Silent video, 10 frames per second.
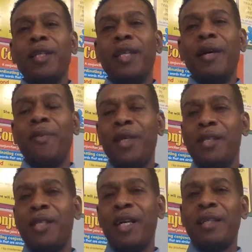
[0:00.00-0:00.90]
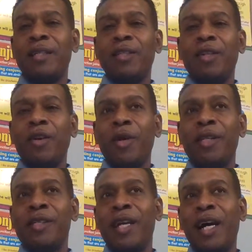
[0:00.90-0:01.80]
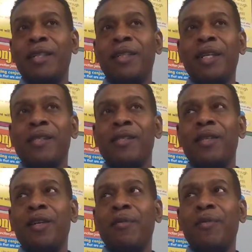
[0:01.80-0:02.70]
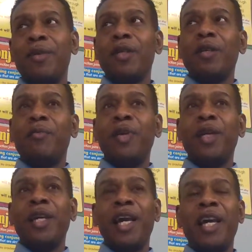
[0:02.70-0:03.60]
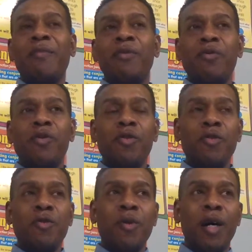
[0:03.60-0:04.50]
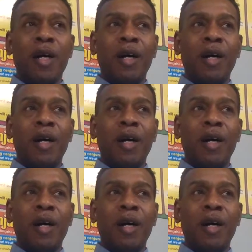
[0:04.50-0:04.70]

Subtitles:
That means that it's not just them being able to